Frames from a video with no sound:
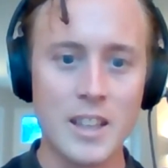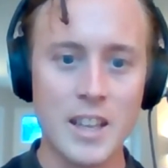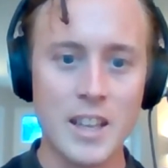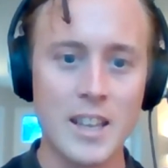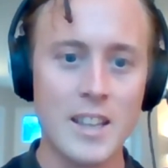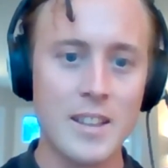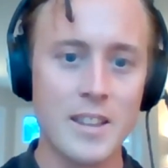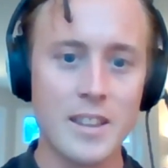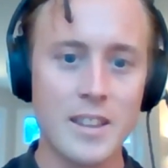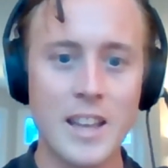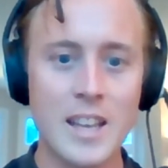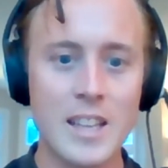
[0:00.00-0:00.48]
that
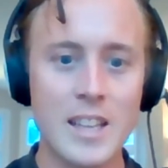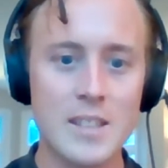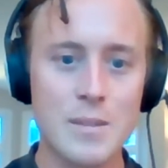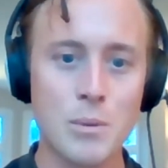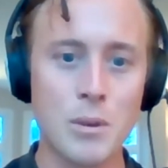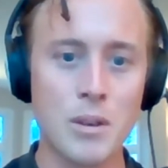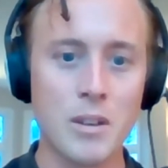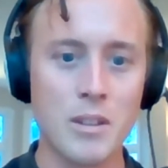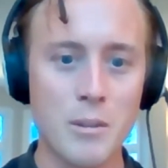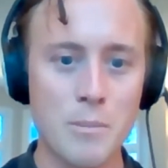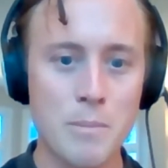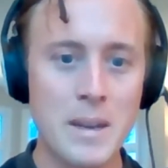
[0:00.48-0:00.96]
that's
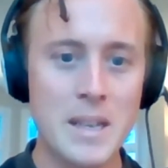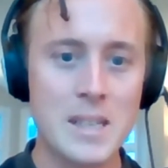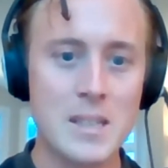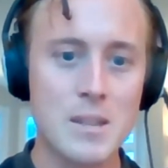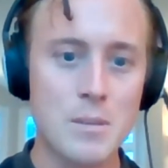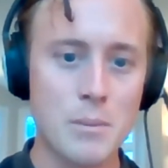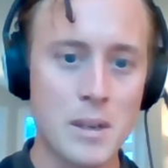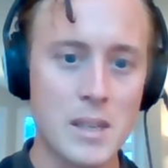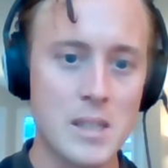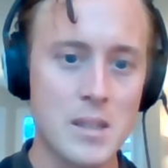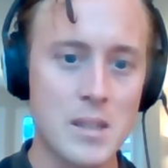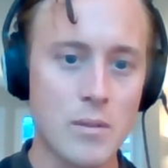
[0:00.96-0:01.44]
one of the
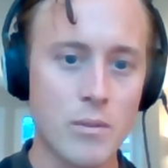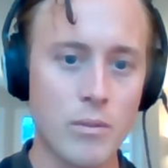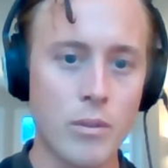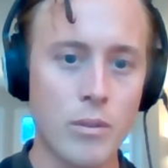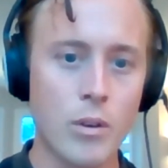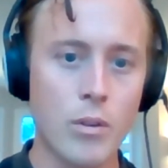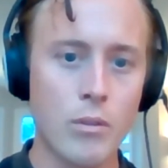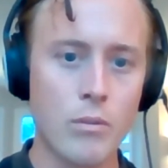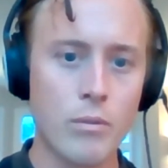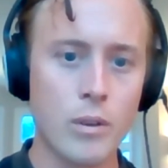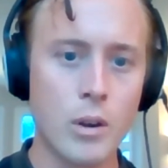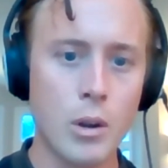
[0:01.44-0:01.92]
best ways of,
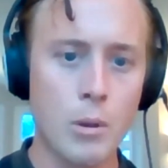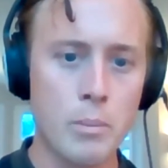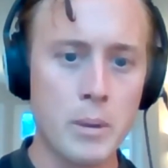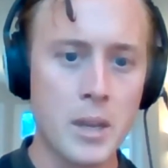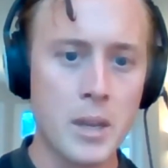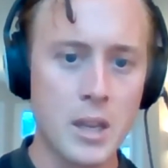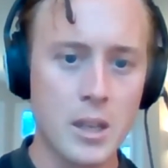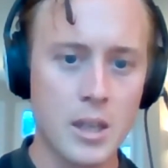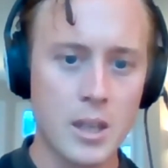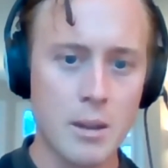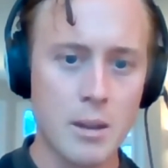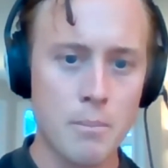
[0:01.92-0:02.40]
of
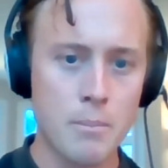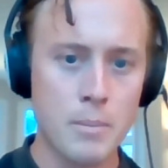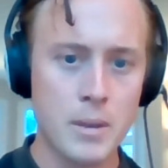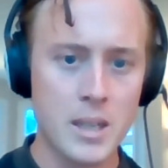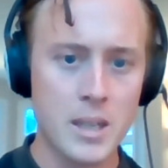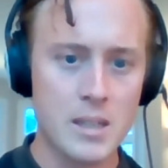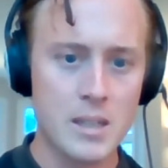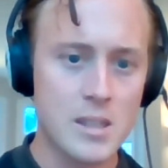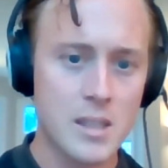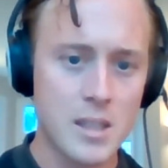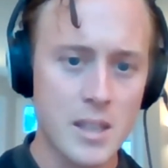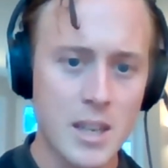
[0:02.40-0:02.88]
lobbying
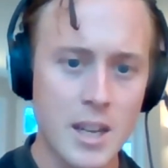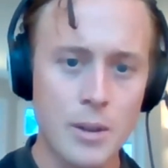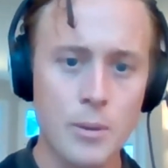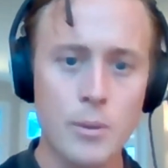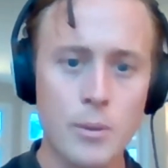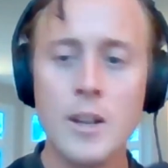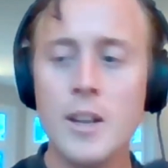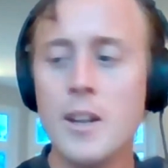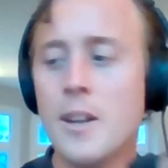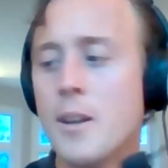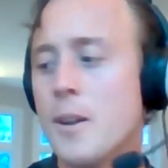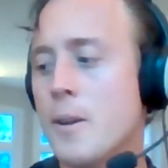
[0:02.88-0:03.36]
companies. Now,
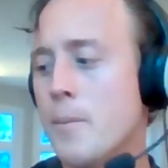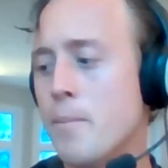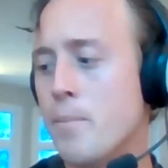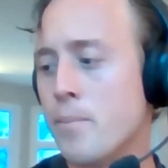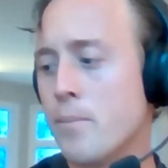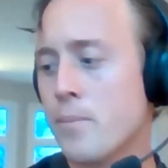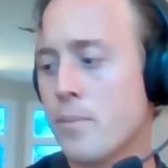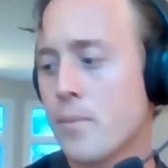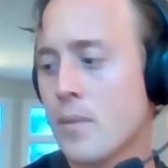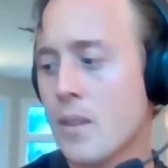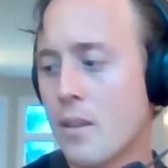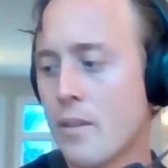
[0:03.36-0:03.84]

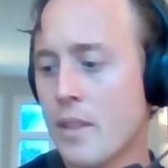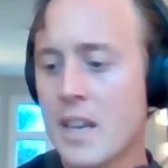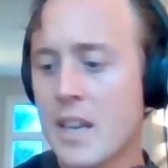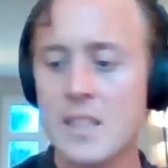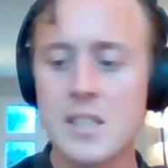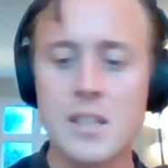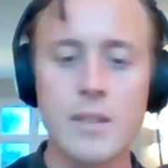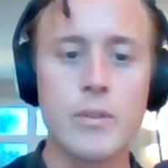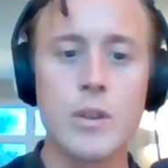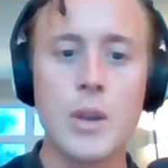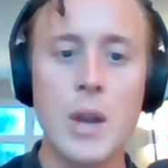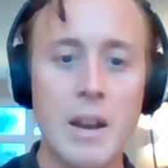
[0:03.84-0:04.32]

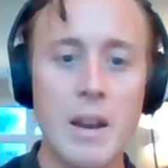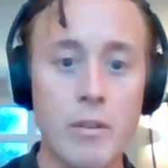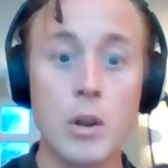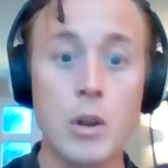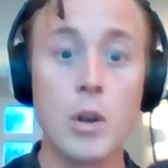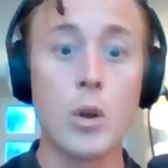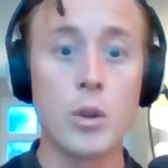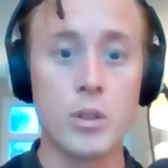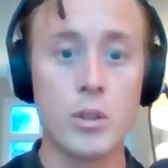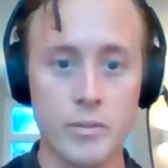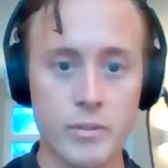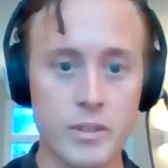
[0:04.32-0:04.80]
that's if you have a
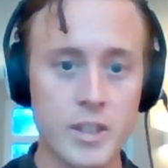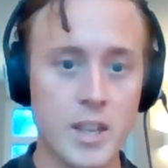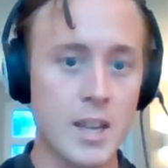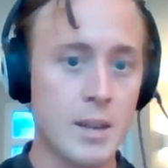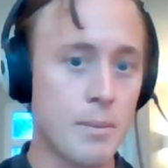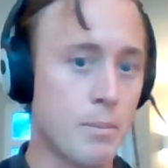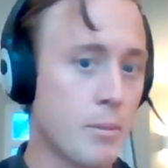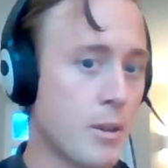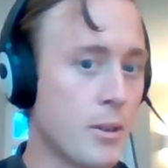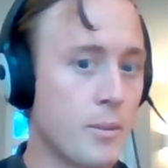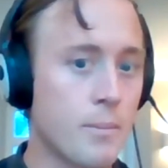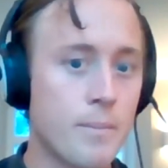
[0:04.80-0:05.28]
lot of
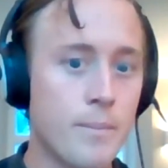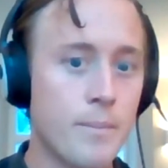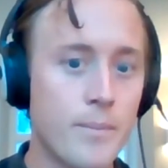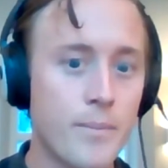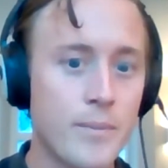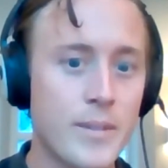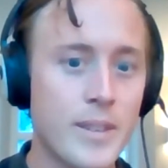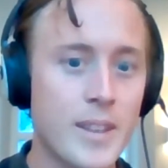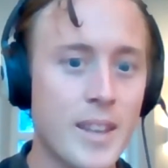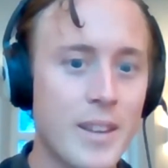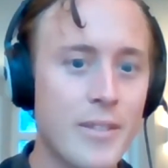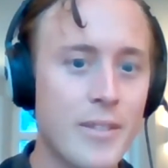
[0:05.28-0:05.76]
time, though.
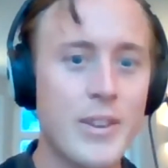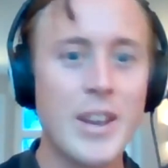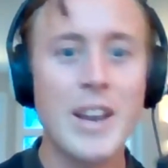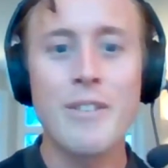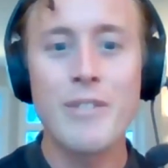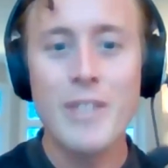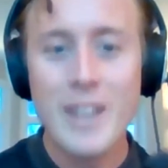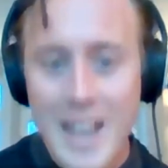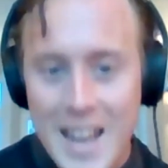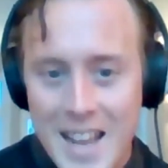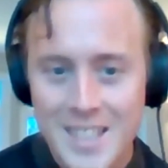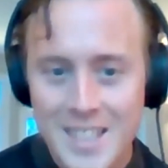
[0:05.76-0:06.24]
If you
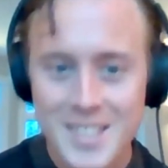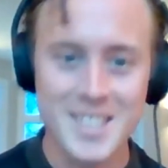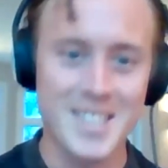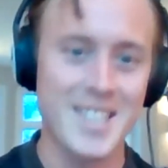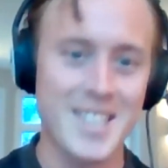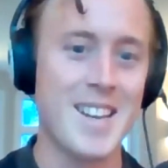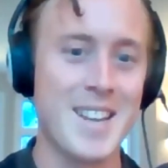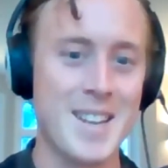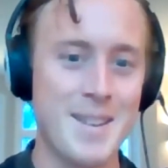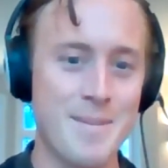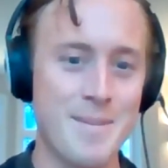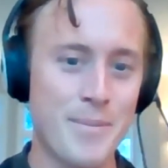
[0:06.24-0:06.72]
have less
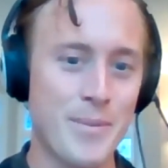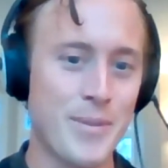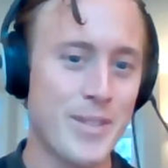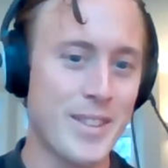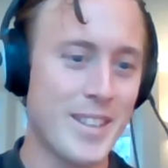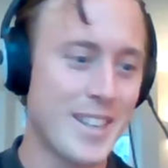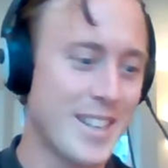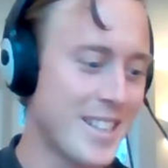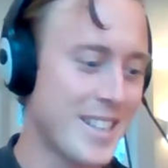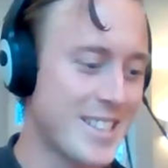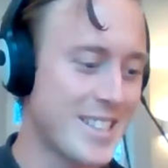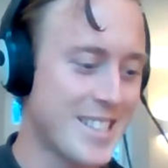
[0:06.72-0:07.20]
time,
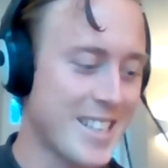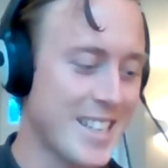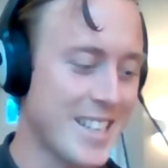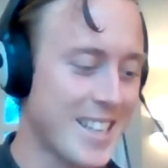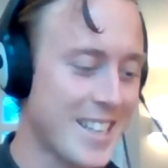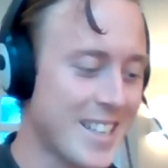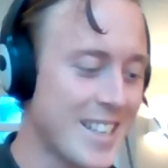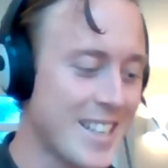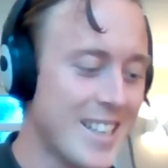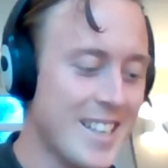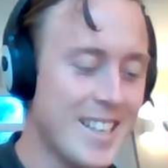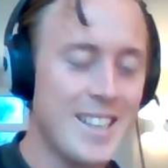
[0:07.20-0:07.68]
then I'd
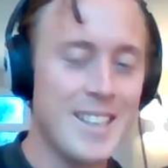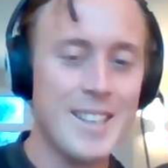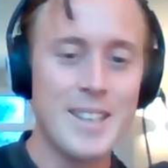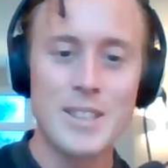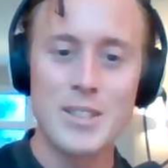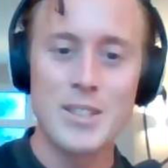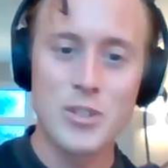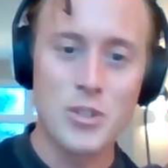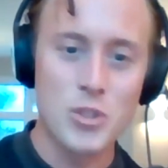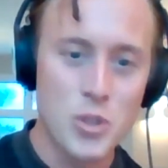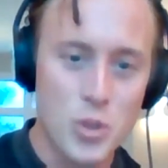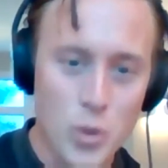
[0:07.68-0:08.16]
say
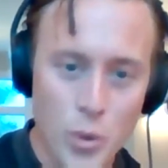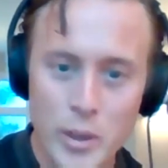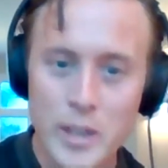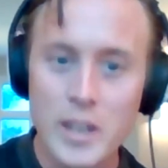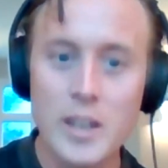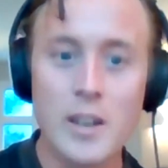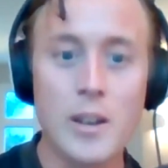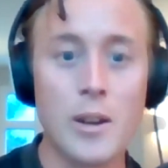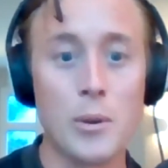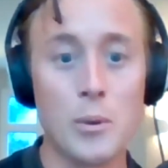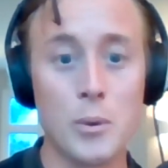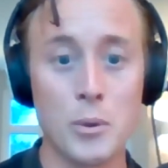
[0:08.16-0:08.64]
join
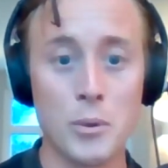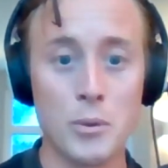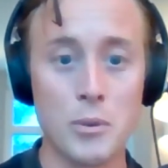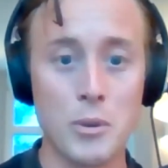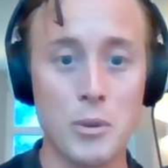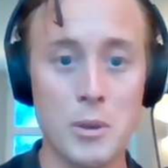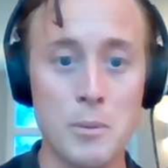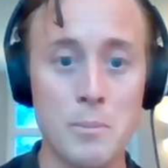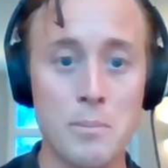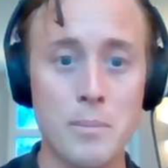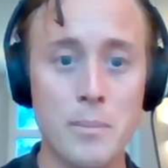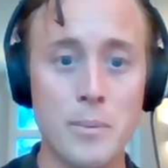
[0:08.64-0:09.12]
a local
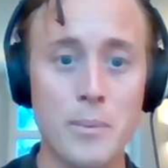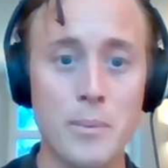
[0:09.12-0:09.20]
group.